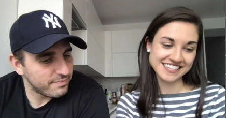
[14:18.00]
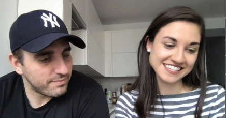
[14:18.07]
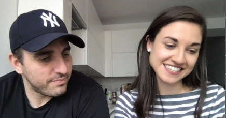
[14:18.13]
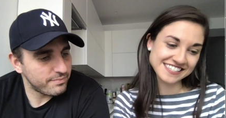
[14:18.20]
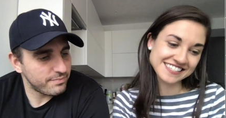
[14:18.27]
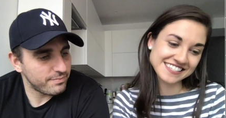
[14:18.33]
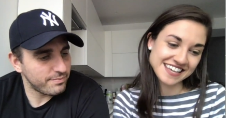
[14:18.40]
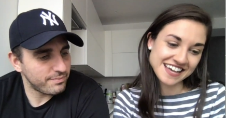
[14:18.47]

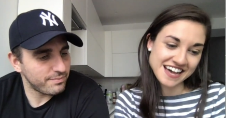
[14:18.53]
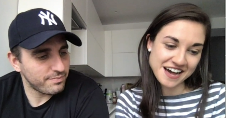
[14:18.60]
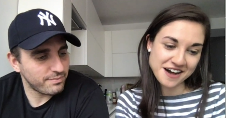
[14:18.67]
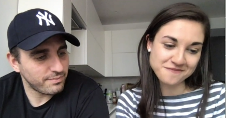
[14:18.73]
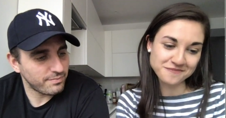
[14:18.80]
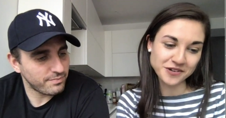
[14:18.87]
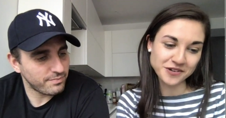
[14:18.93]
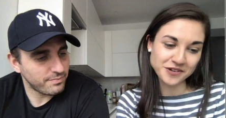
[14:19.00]
Speaker 1: is
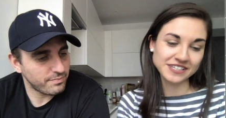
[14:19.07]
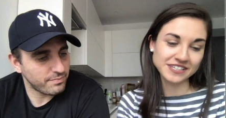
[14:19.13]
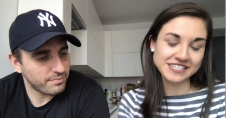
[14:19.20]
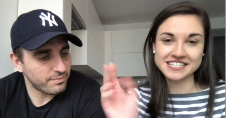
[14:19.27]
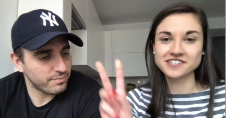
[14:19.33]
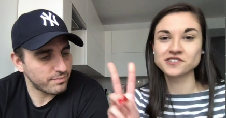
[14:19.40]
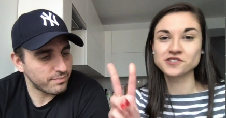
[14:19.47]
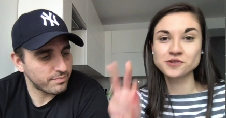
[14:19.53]
um, going to
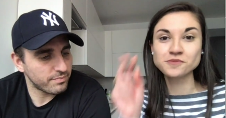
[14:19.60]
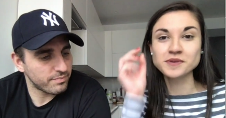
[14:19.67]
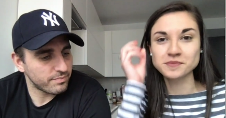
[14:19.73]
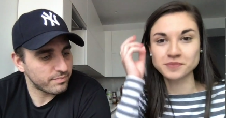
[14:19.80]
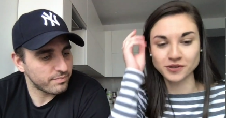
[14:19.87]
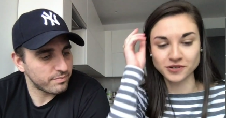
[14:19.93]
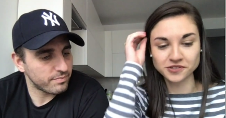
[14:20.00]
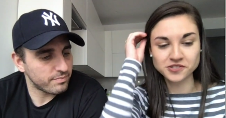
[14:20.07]
send two
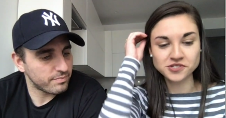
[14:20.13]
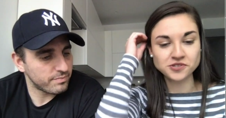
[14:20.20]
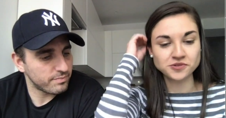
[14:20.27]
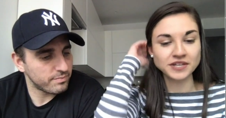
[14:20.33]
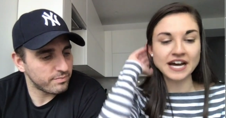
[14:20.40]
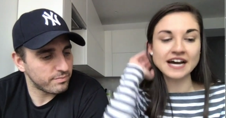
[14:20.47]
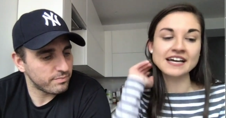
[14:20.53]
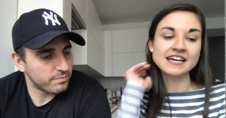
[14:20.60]
people to
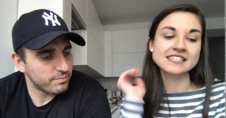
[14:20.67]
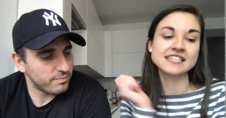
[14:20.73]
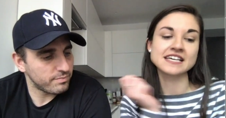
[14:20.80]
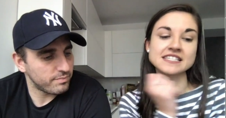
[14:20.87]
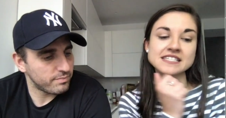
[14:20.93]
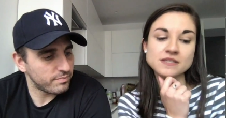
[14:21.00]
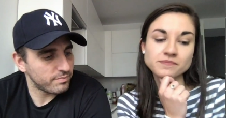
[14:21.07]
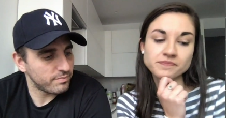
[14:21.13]
the
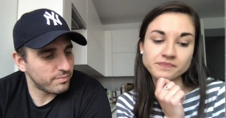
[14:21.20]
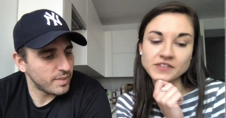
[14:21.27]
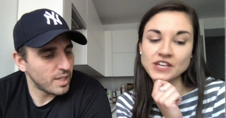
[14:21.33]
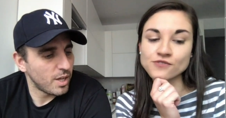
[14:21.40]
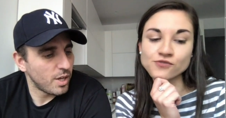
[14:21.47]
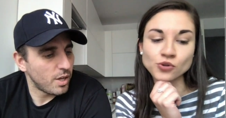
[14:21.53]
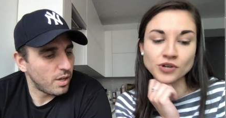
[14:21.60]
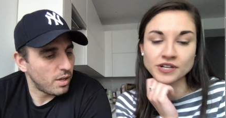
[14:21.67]
ISS
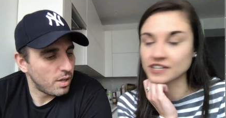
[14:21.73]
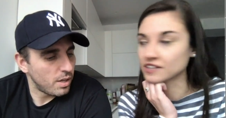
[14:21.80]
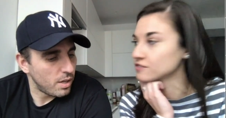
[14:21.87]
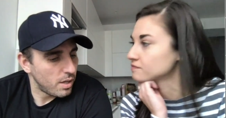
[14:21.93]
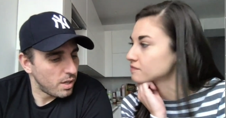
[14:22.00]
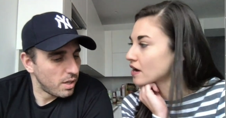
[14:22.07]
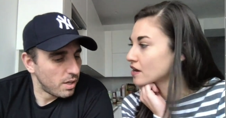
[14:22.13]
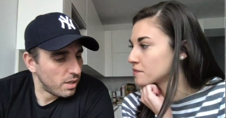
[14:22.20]
in Florida
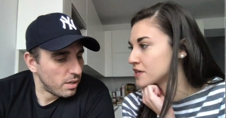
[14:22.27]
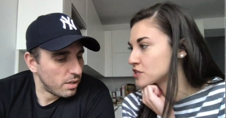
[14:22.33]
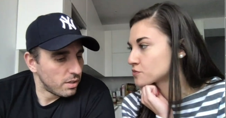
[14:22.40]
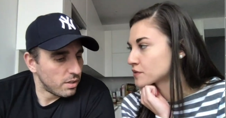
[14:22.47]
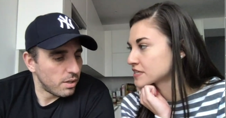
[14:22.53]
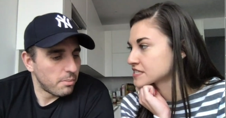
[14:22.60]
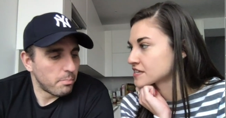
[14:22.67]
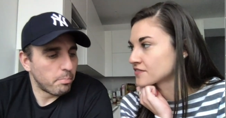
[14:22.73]
on May
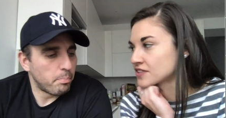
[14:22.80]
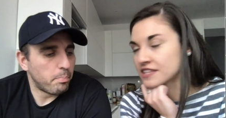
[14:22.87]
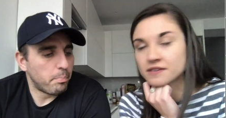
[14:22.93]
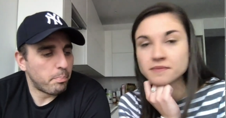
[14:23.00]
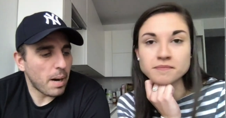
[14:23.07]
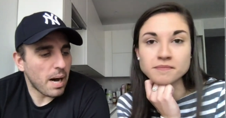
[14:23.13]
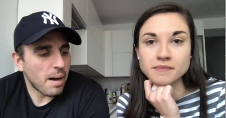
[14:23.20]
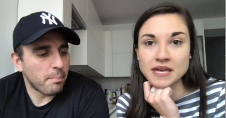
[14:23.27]
27th.
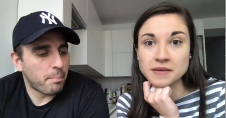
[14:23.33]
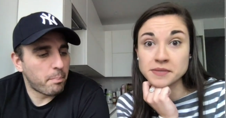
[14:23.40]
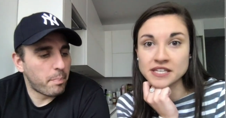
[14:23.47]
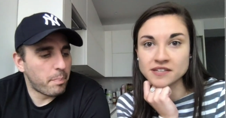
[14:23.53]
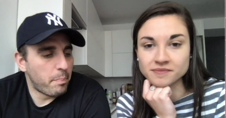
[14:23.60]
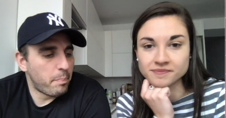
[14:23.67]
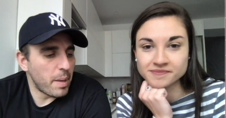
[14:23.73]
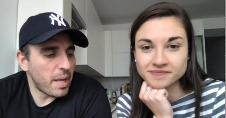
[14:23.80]
Bob
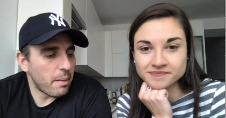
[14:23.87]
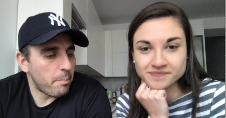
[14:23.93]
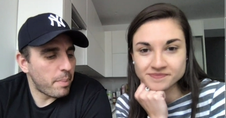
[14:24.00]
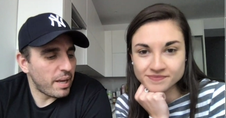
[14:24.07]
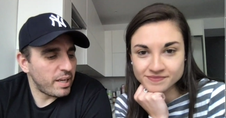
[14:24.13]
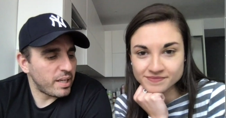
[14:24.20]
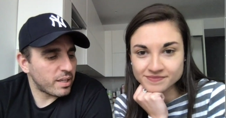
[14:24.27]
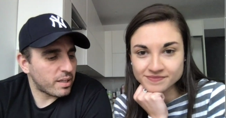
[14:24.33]

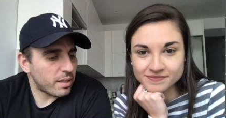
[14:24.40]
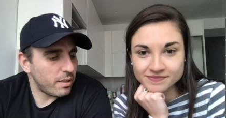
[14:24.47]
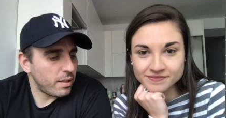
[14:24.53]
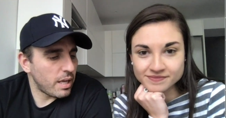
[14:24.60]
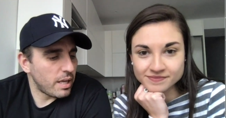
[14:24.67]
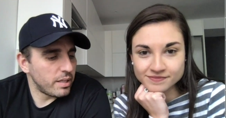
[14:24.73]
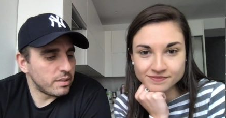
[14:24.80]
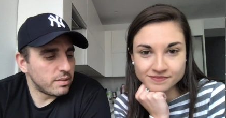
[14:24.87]
Speaker 2: Behnken
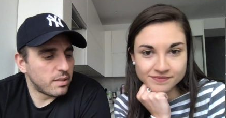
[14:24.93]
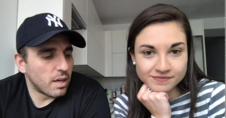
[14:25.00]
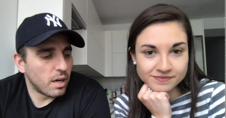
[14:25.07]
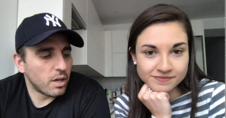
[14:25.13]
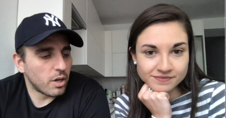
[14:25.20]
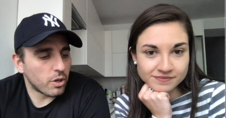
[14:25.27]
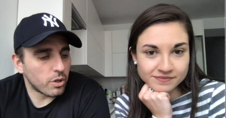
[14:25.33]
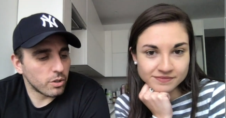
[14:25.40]
and
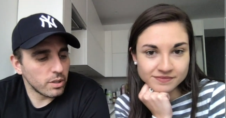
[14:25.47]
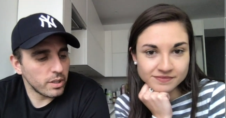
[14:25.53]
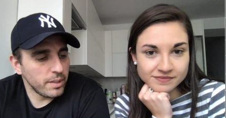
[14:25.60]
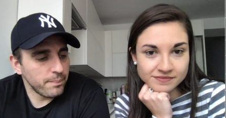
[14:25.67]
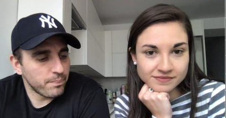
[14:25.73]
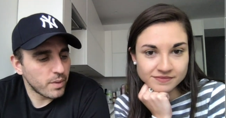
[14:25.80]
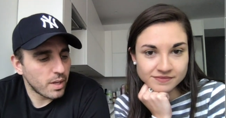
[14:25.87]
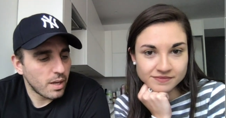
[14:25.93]
Doug
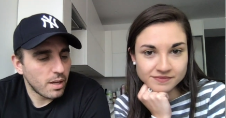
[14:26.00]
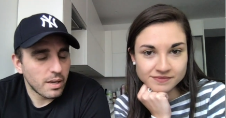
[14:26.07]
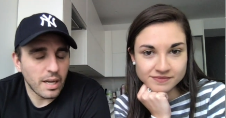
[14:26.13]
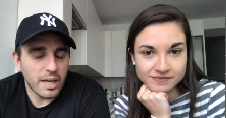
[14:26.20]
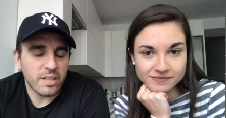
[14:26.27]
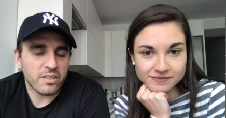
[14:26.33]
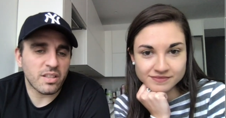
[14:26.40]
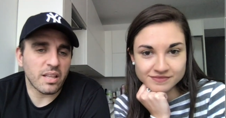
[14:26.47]
Hurley now,
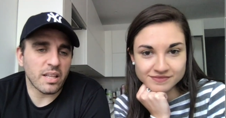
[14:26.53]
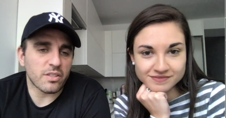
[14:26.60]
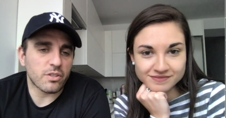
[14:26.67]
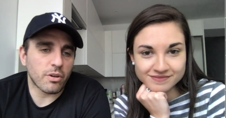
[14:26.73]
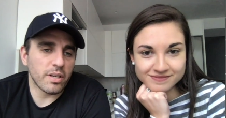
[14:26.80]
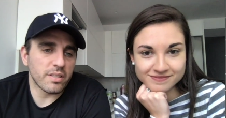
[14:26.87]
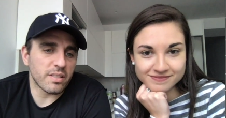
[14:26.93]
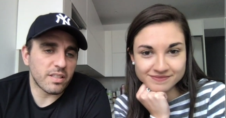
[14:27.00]
here's the thing that's
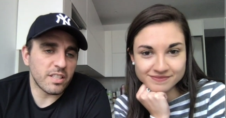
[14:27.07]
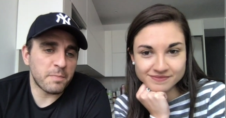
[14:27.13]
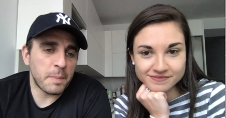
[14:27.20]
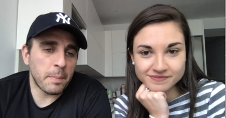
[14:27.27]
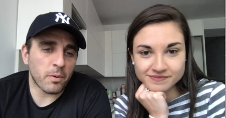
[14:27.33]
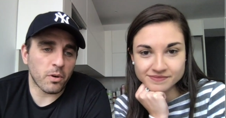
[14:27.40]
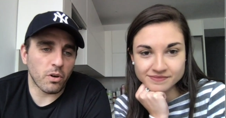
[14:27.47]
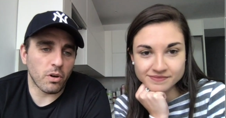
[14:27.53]
crazy. These
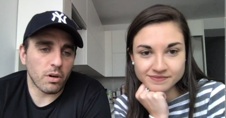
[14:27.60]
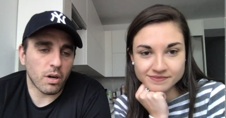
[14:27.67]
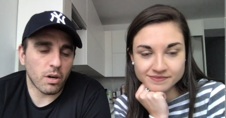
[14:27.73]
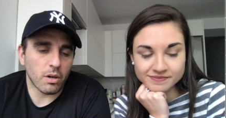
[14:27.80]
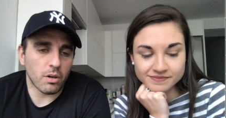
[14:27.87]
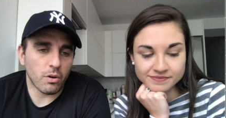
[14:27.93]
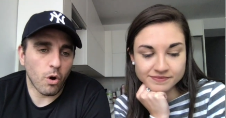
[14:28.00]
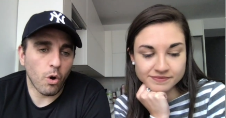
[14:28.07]
people are,
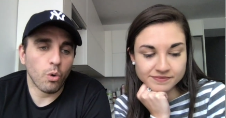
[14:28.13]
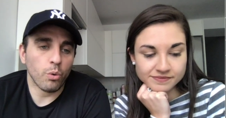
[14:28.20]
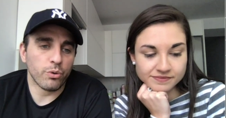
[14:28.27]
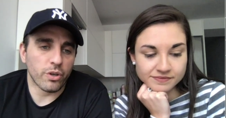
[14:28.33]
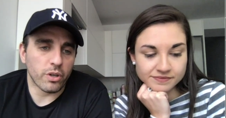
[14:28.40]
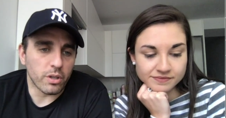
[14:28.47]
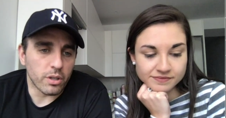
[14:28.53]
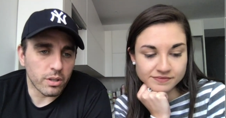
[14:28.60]
are
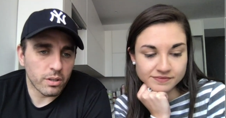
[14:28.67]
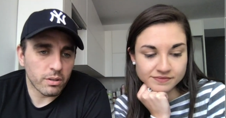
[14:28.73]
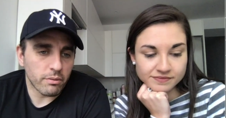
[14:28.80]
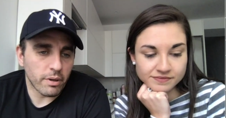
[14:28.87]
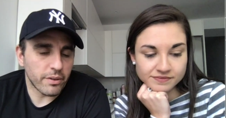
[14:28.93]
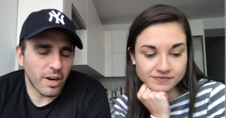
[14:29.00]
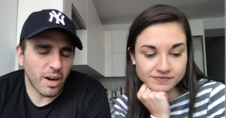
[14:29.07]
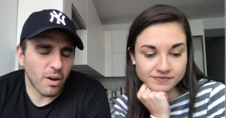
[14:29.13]
older, right? They're not